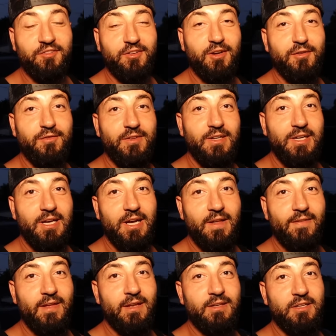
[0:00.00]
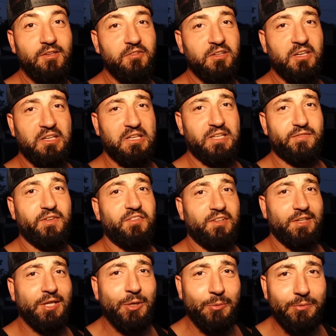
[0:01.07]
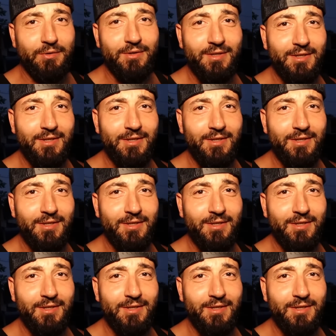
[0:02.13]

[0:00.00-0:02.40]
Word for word: stuff, and then he's going to leave us alone.